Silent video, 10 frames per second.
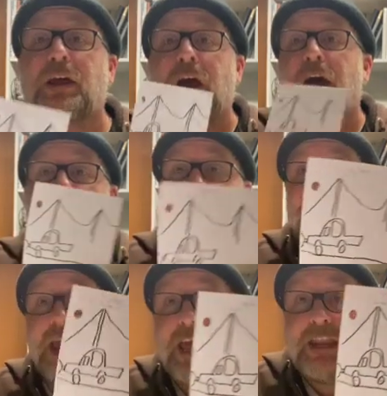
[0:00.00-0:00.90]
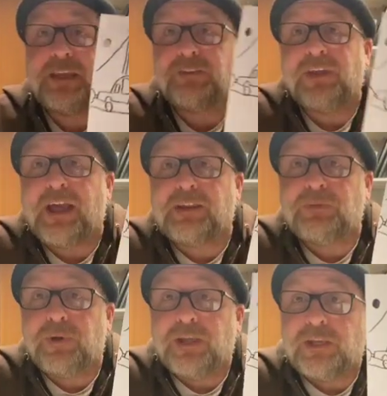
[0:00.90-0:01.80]
understand exactly
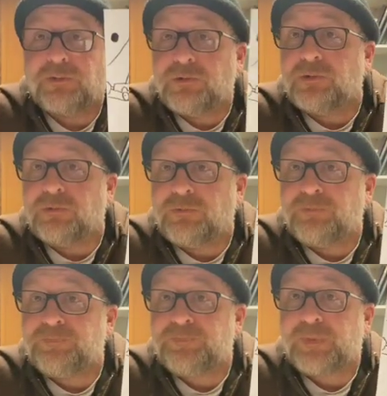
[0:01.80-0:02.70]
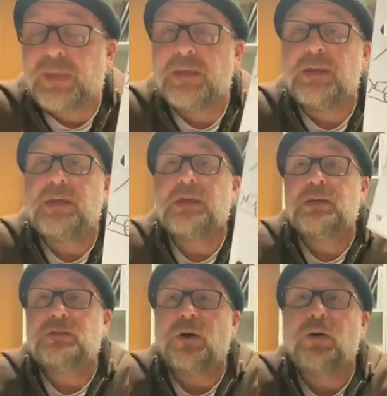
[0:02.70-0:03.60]
what he drew.
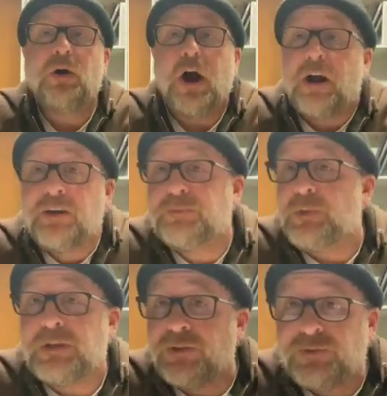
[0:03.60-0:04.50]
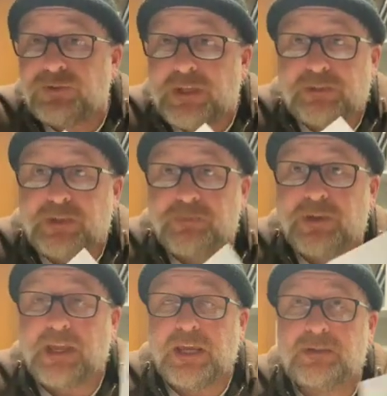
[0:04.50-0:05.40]
So art has been used as a
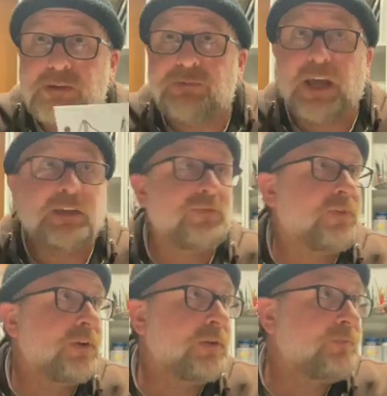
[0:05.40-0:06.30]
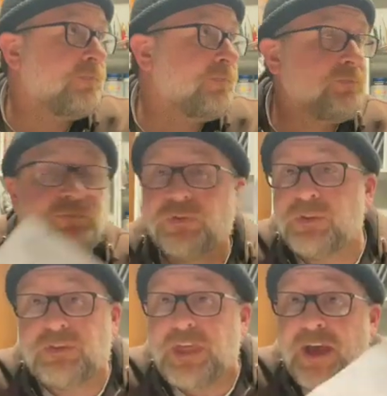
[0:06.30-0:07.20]
communication device for
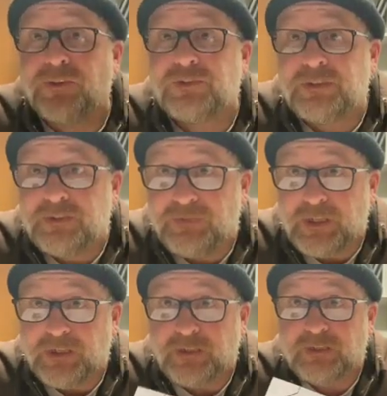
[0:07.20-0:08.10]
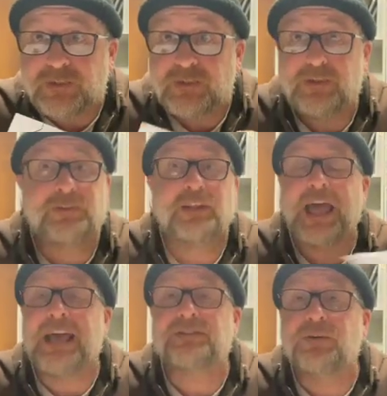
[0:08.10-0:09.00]
thousands of years. There's the
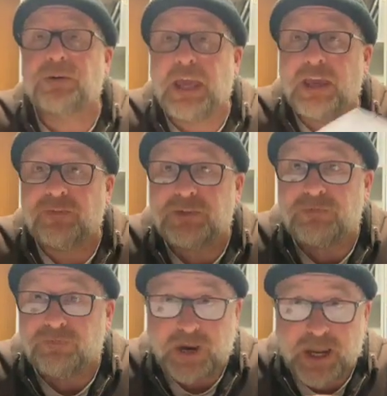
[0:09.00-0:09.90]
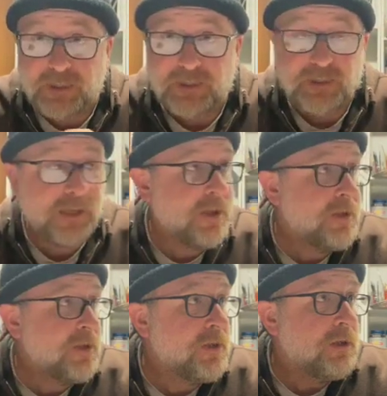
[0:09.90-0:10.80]
Lascaux caves in France,
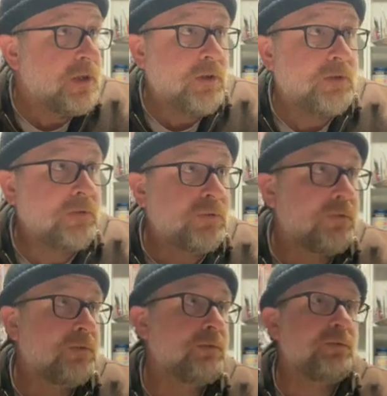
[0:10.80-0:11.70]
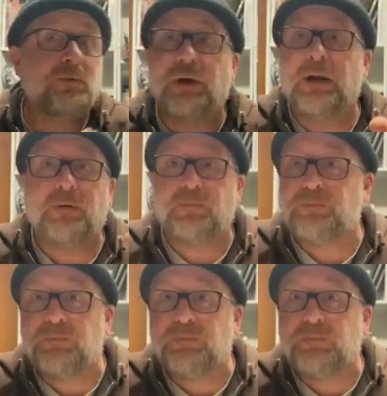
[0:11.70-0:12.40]
where